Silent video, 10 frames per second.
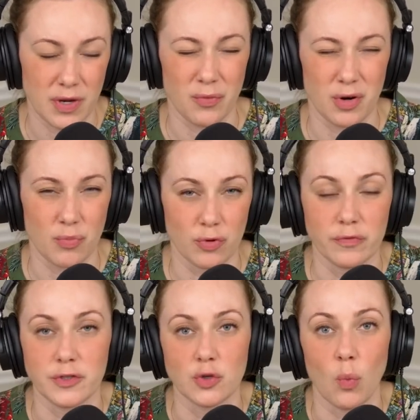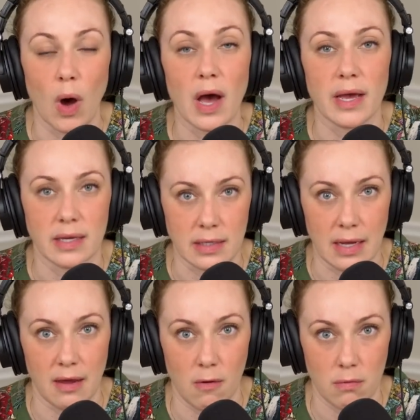and I want to prove to you why and
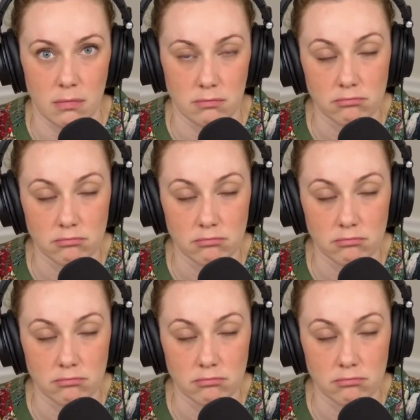how.